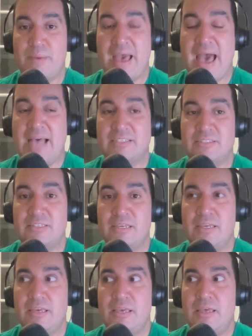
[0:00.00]
past.
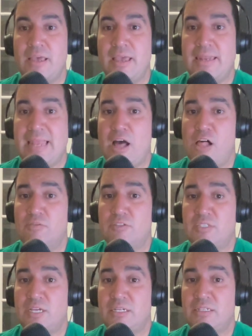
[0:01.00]
And now all of a
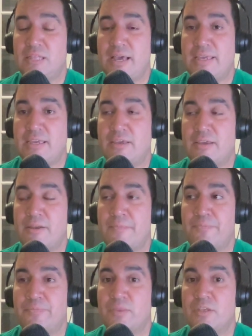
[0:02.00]
sudden, like,
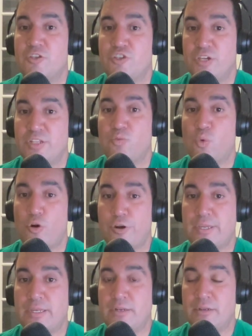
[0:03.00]
shit's
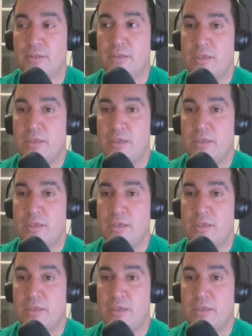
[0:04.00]
working.